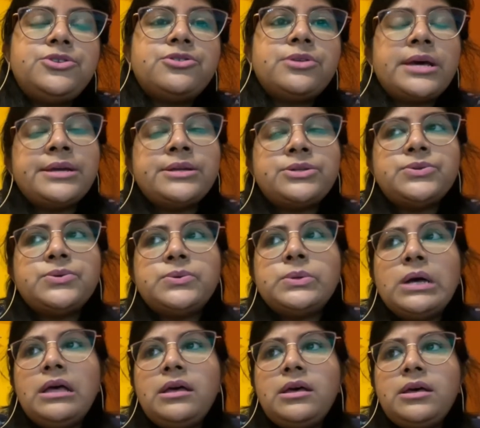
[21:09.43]
trying
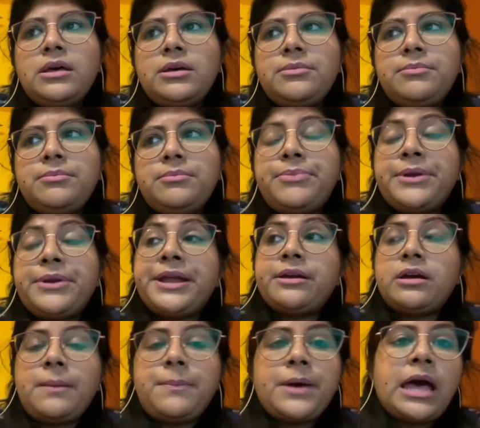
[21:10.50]
to
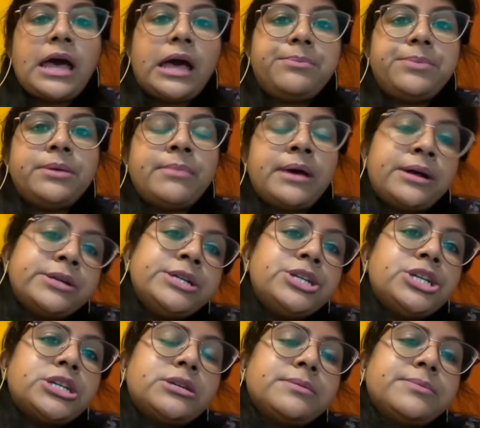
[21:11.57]
break up a happy
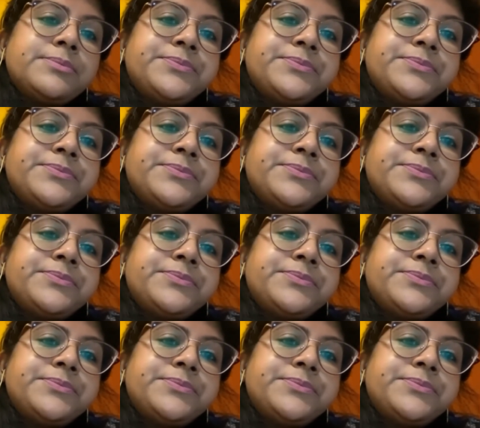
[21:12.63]
marriage.